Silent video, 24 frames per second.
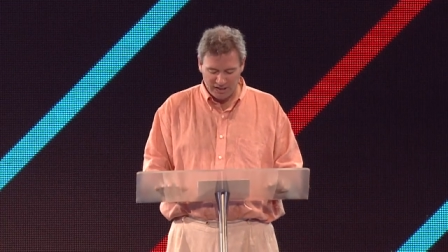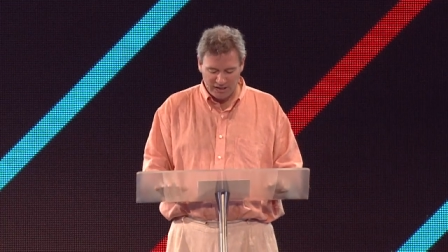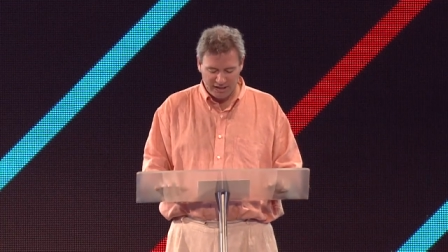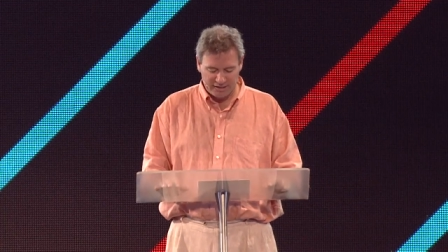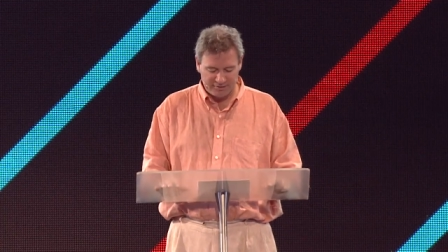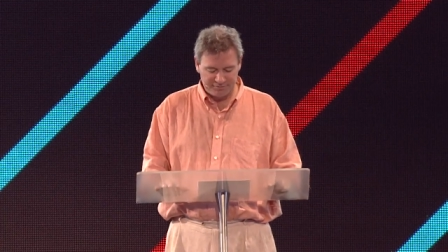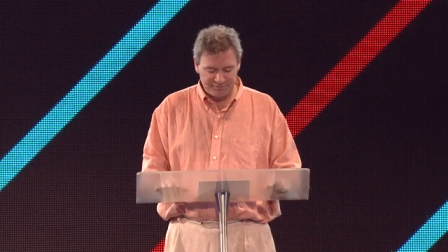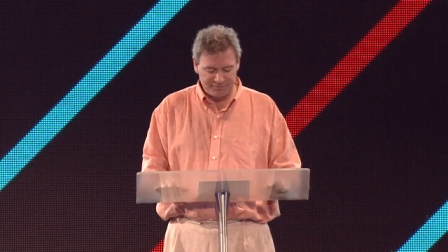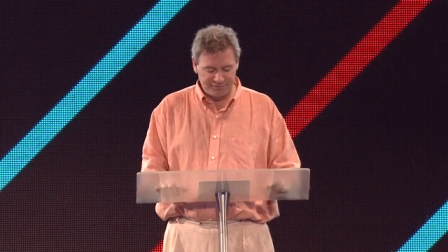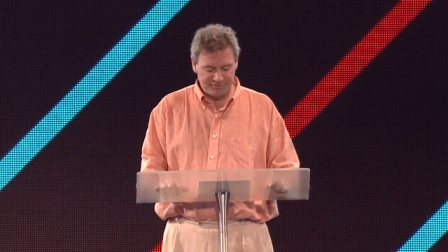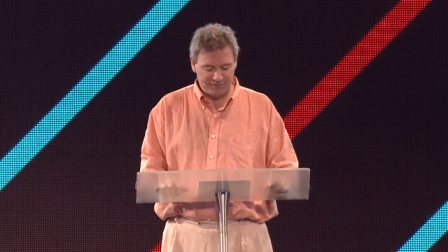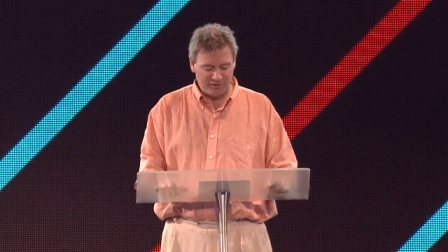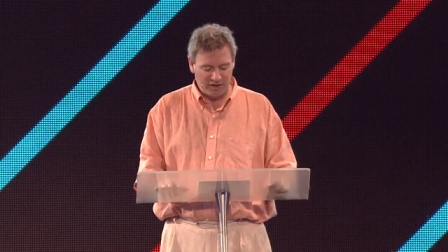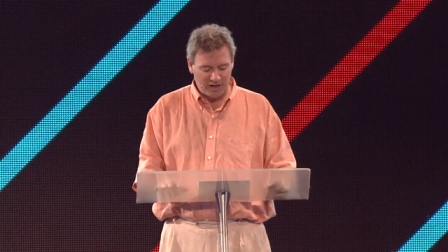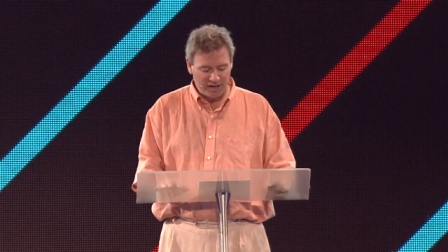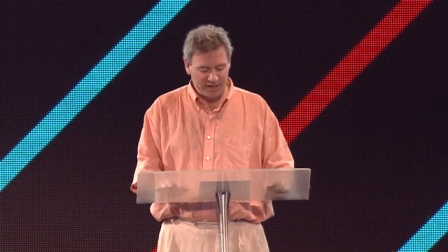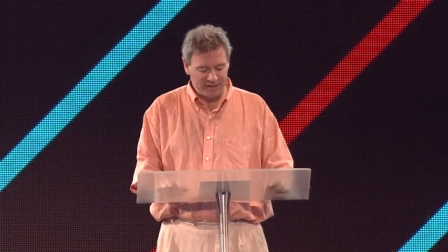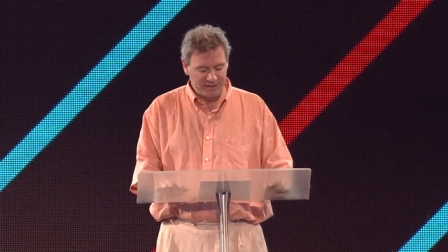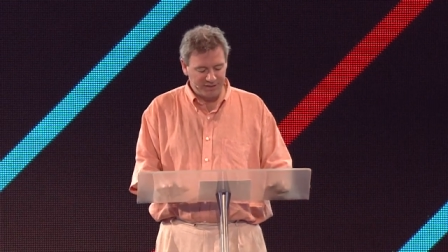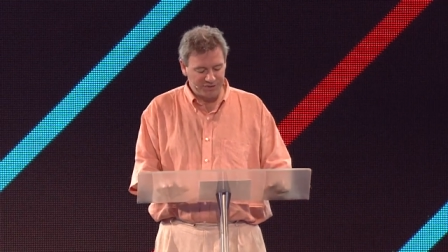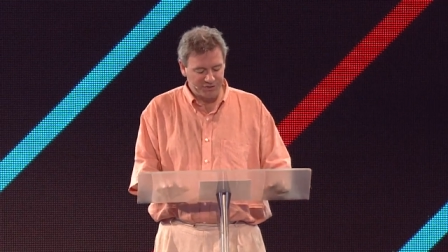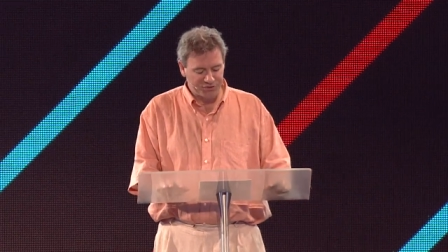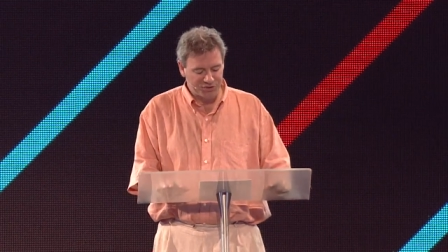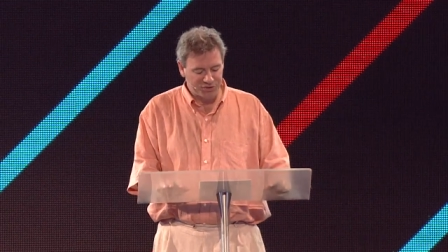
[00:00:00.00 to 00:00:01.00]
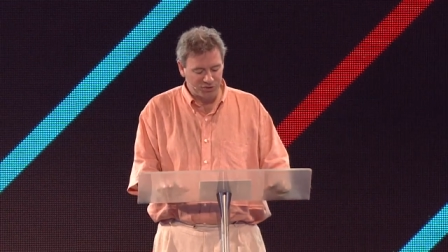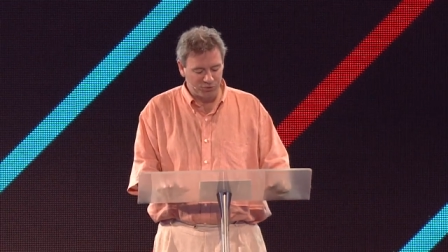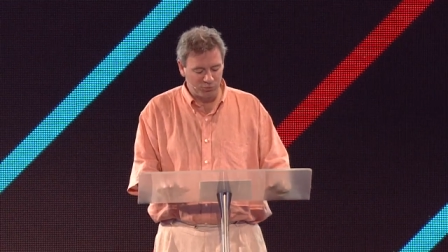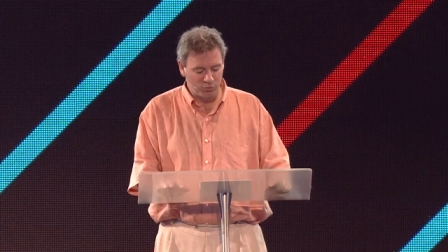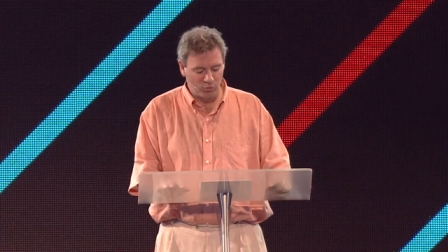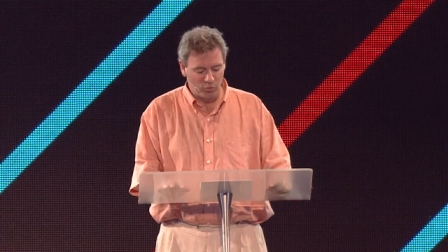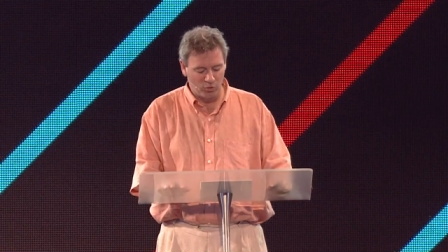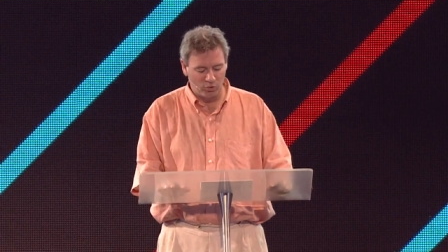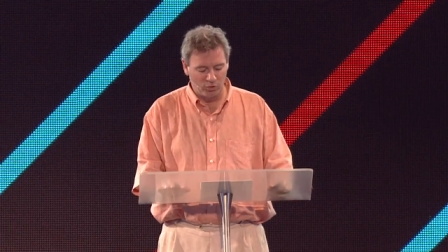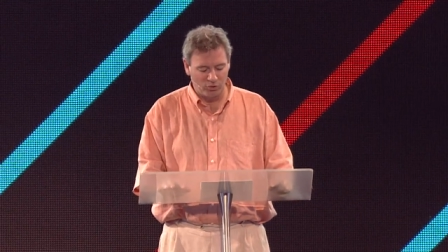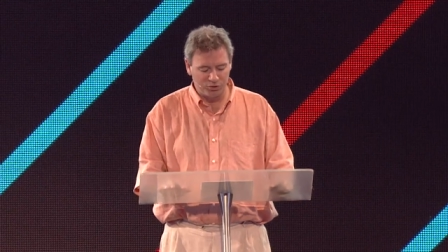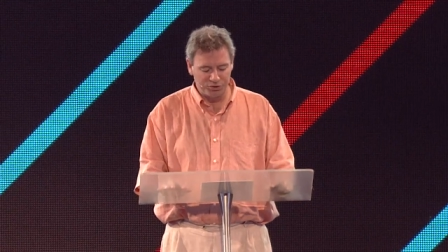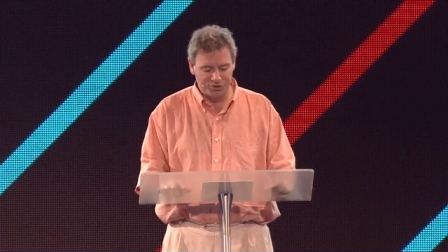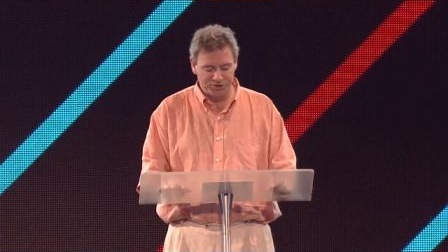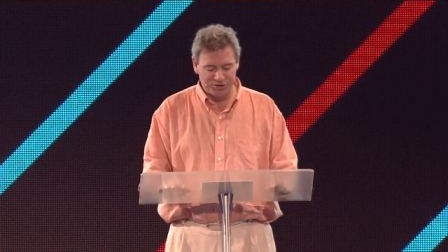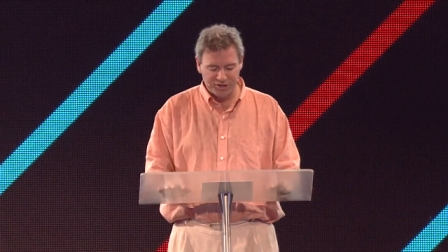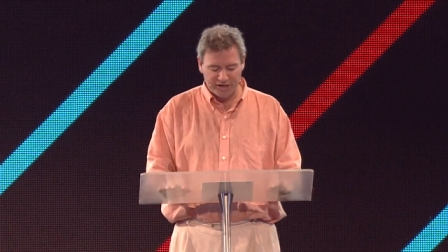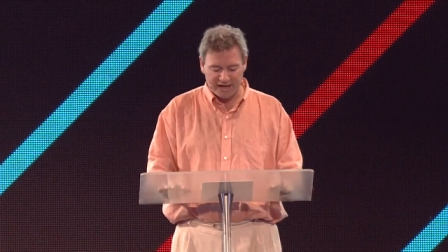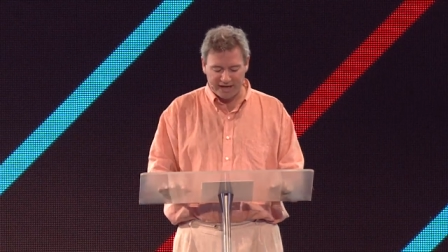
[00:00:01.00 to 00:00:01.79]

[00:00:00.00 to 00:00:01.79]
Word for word: and flies towards